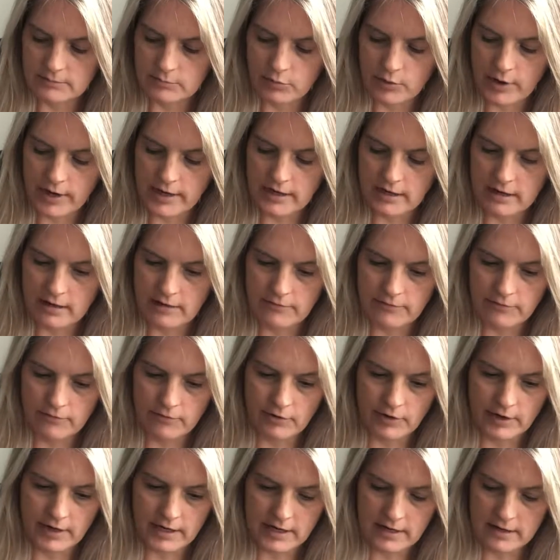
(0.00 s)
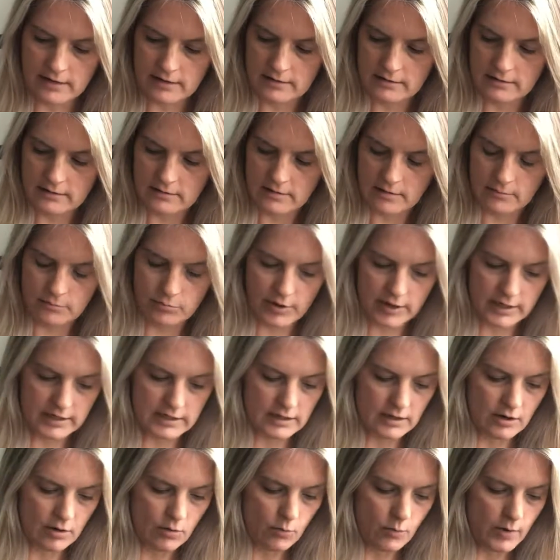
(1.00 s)
of breaking free,
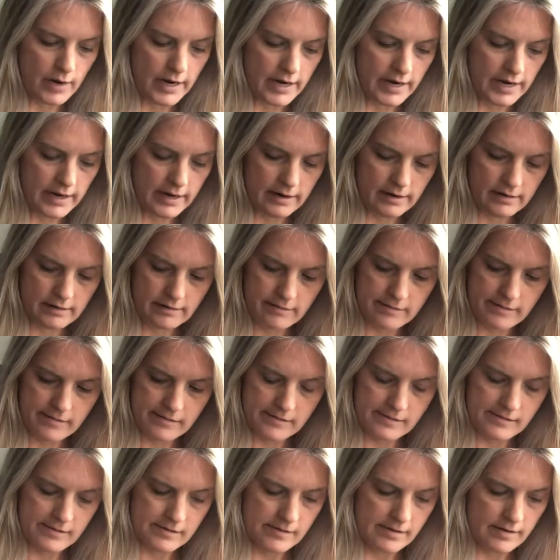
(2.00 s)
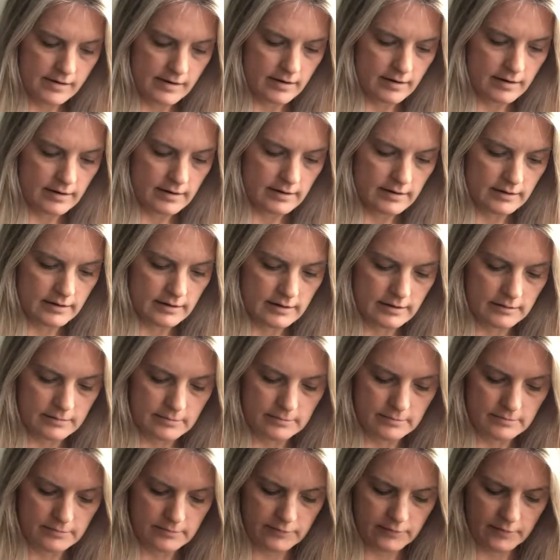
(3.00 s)
breaking away
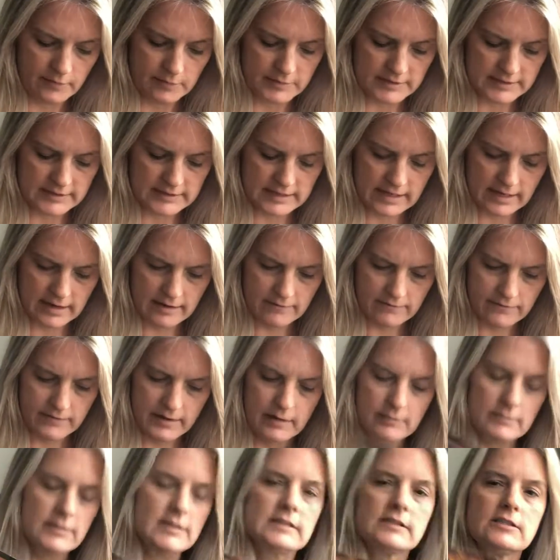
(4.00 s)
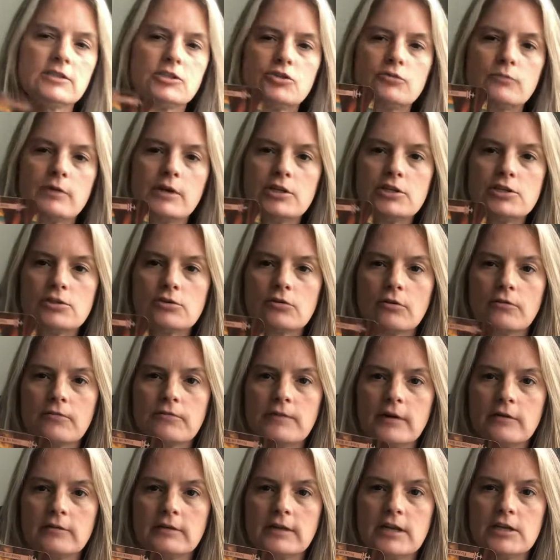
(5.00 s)
um, from a family situation or
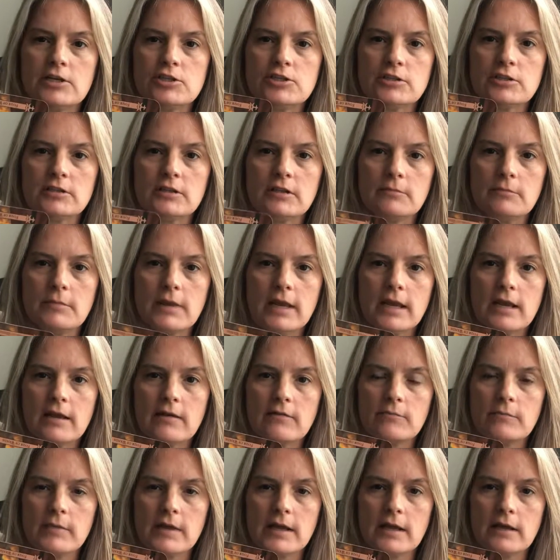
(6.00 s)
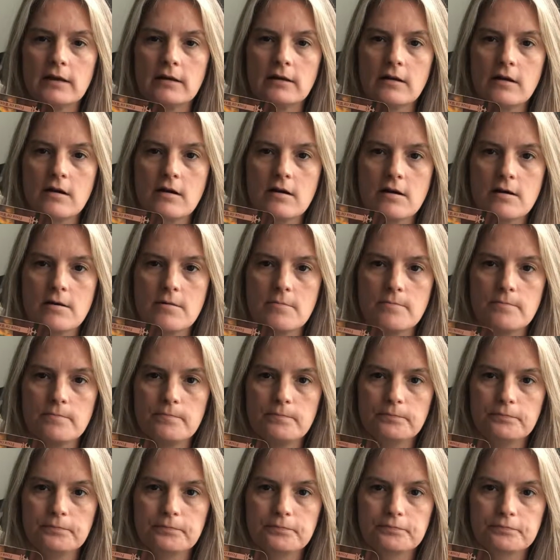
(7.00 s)
foundation that may have been
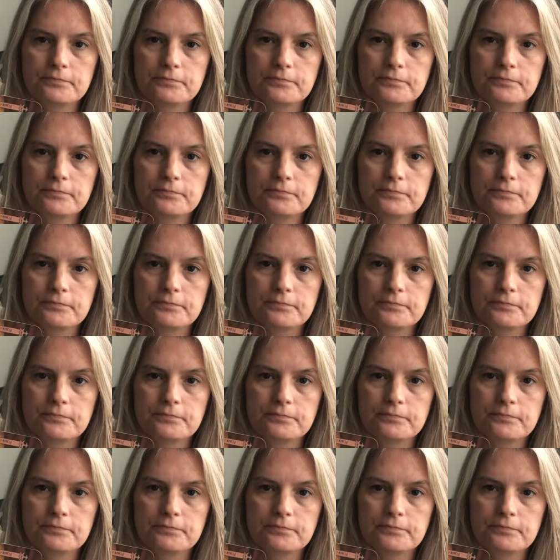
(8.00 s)
um,